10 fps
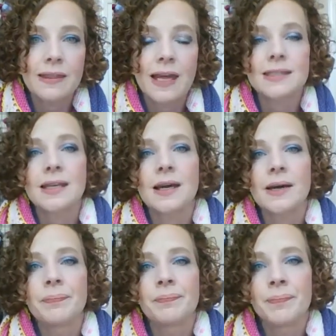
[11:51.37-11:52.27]
And that's,
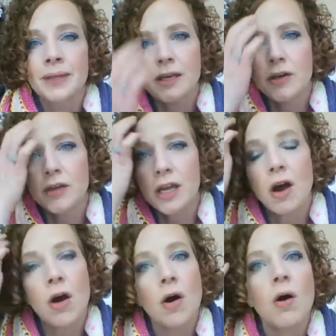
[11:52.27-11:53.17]
you know, you get
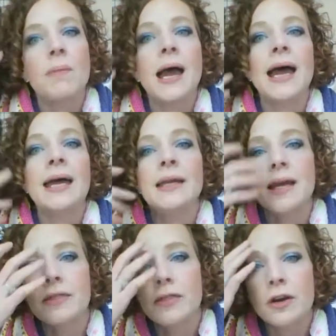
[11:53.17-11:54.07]
home at
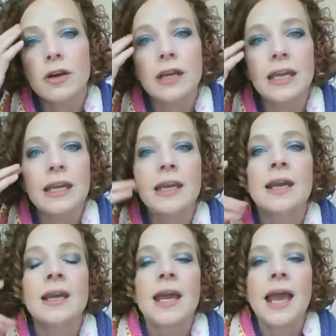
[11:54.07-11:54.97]
9:30